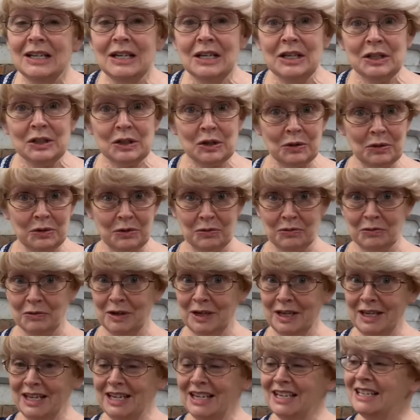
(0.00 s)
So
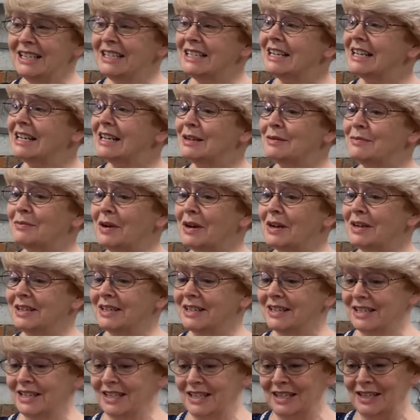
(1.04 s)
3 little
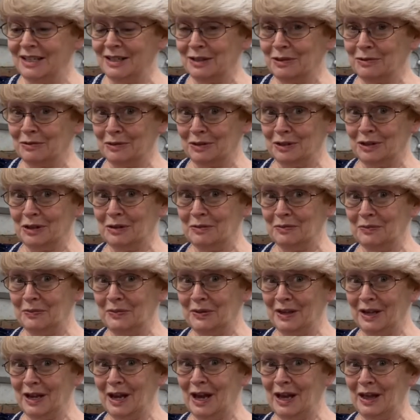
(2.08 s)
monkeys were
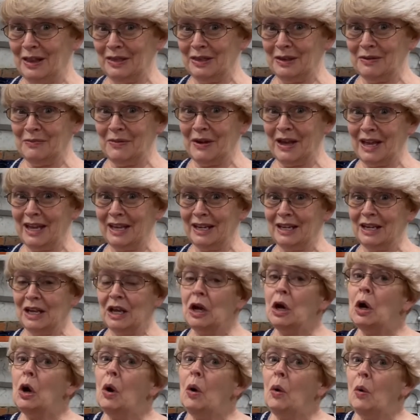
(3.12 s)
jumping on the bed.
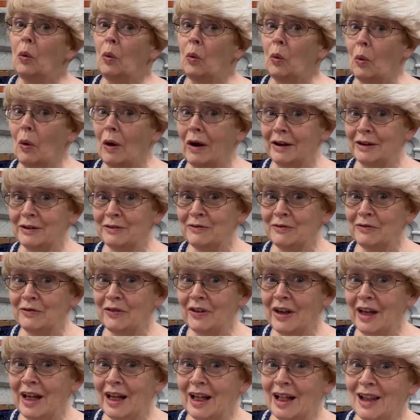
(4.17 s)
One
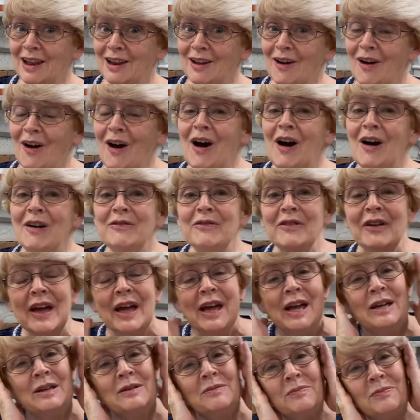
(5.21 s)
fell off
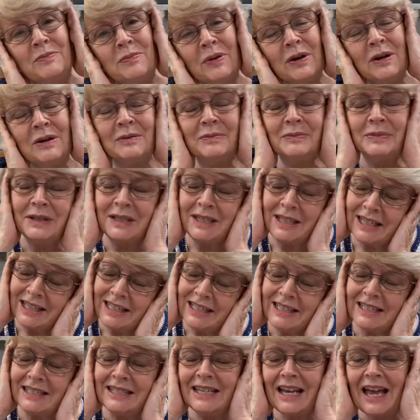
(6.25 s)
and bumped
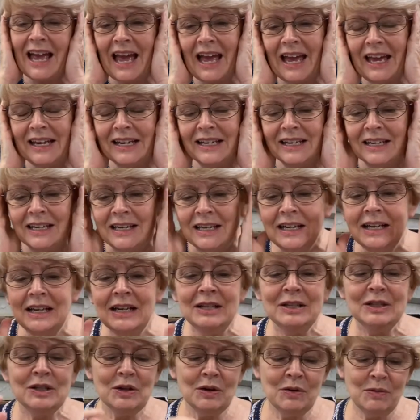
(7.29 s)
his head.
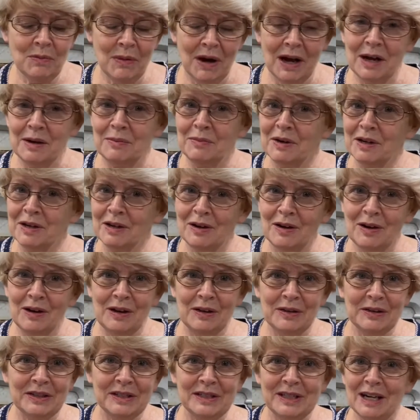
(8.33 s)
So Mama
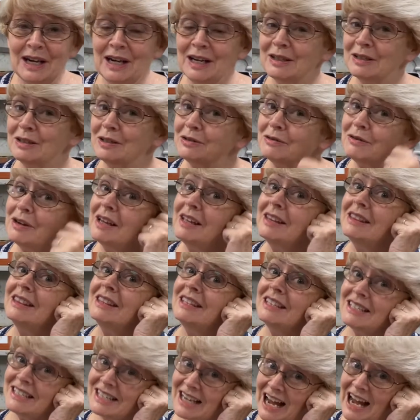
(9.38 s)
called the doctor and the
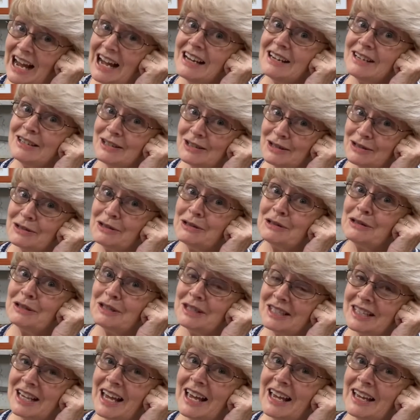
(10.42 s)
doctor
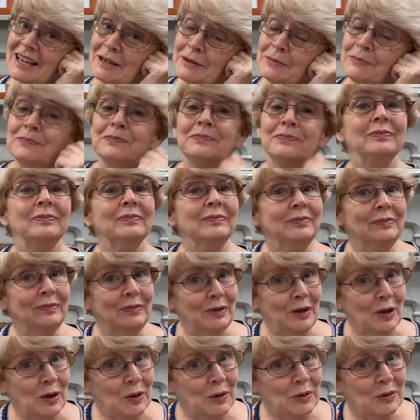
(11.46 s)
said,
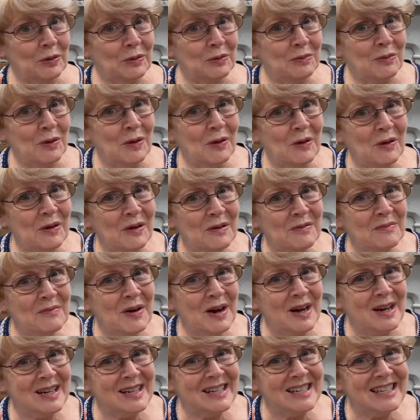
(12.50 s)
no more
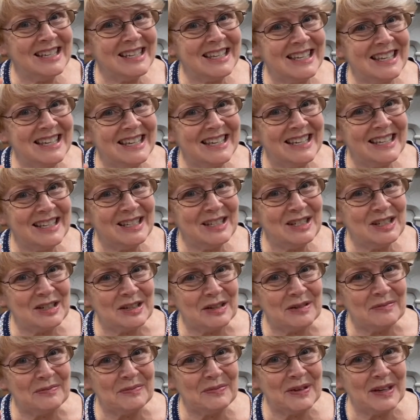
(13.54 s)
monkeys
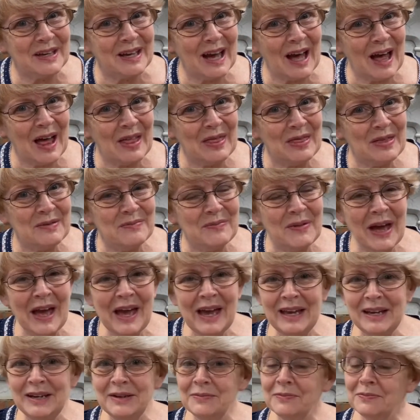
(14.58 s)
jumping on the
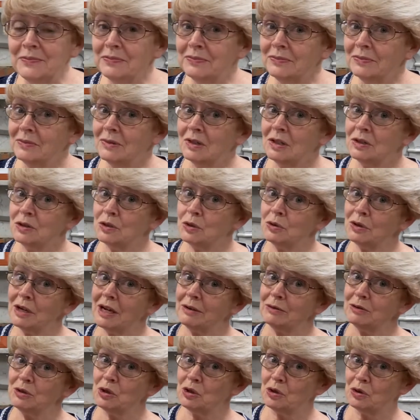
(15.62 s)
bed. So now
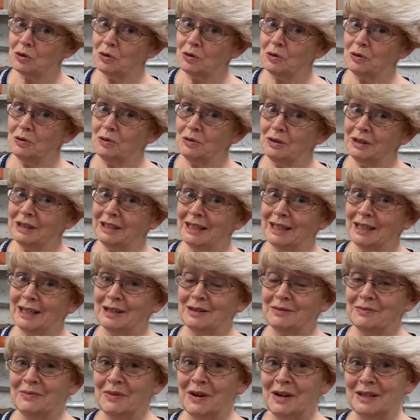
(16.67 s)
2 little
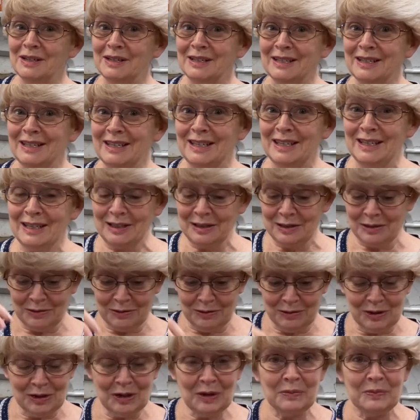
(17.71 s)
monkeys were
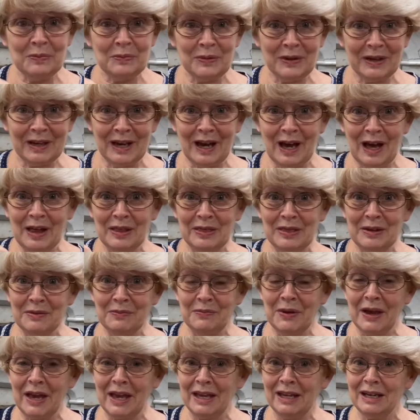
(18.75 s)
jumping on the
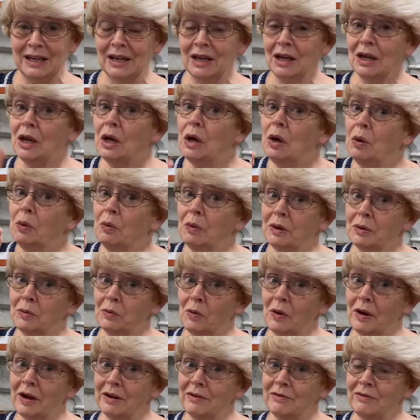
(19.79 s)
bed. When
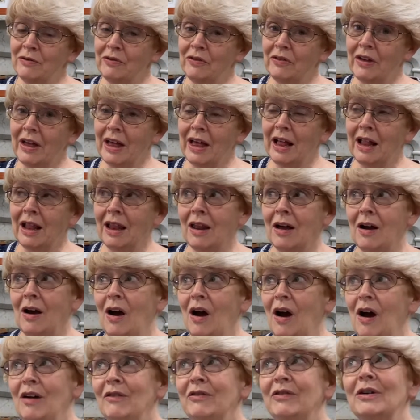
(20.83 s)
one fell
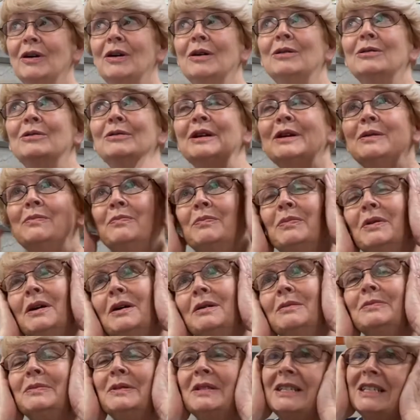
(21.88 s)
off, oh, he
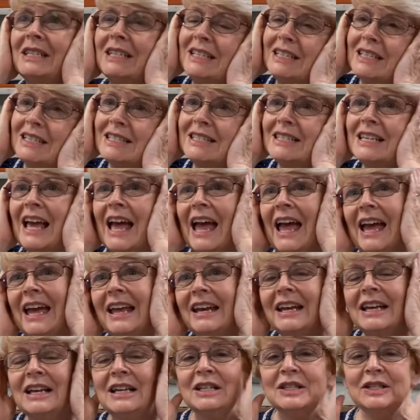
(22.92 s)
bumped his head.
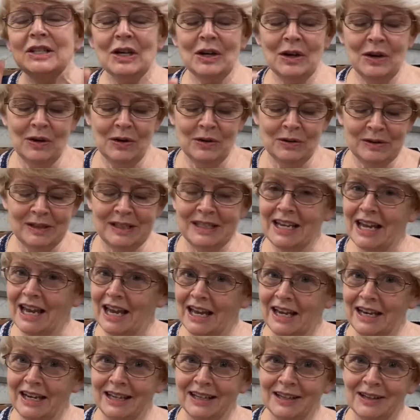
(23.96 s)
So
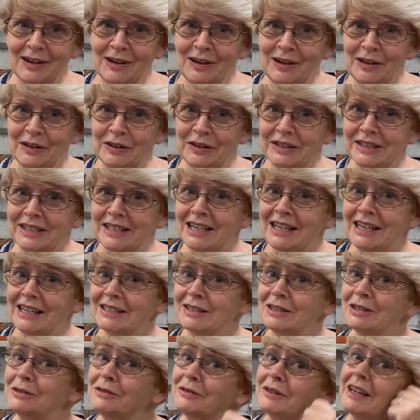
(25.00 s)
Daddy called the
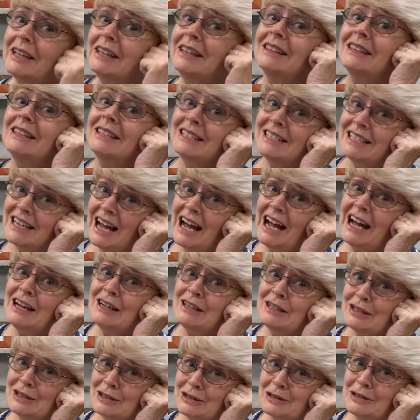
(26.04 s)
doctor and the
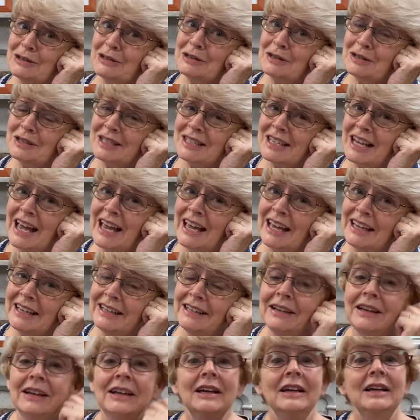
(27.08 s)
doctor said,
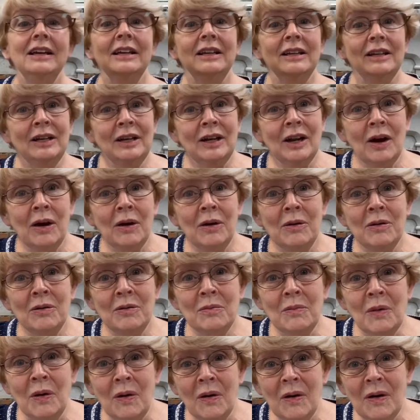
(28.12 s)
no
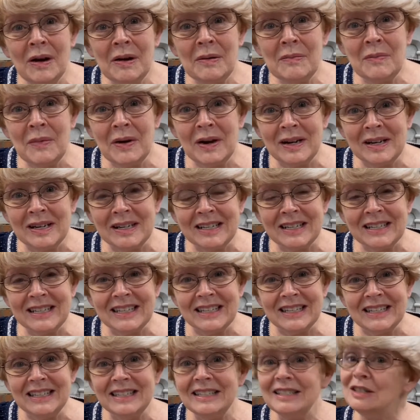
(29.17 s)
more
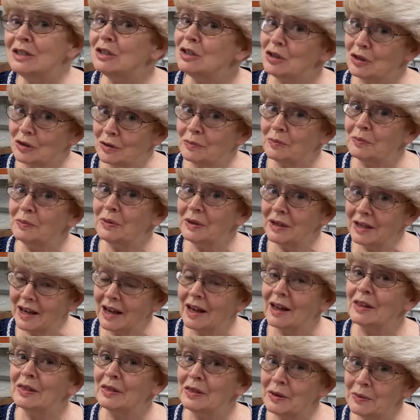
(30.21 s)
monkeys jumping
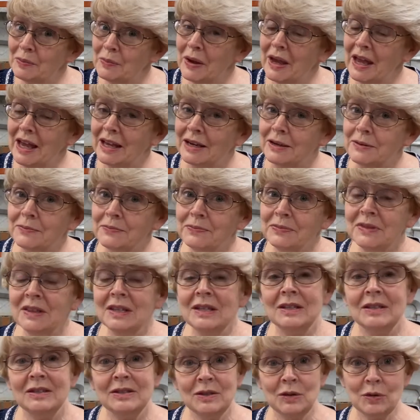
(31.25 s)
on the bed.
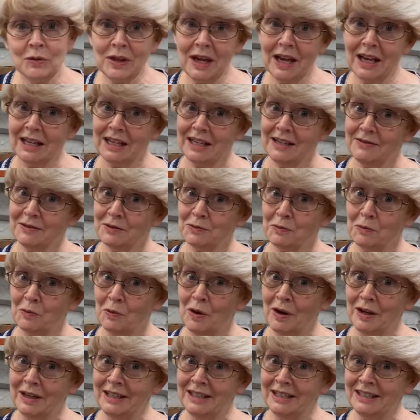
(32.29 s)
So that leaves
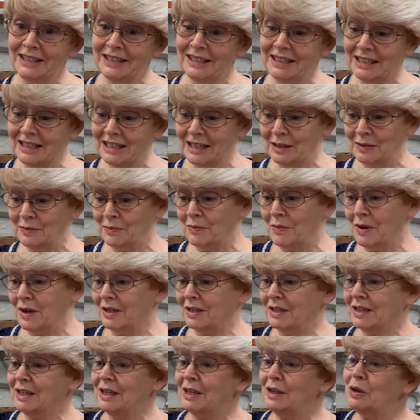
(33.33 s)
1 little
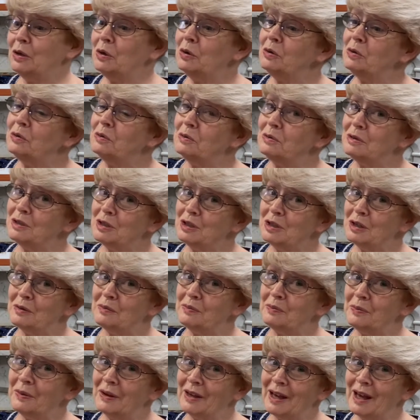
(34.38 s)
monkey who was
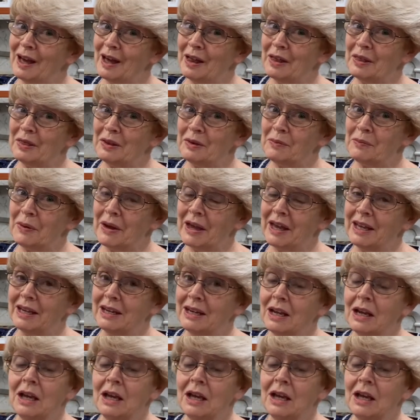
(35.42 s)
jumping on the bed.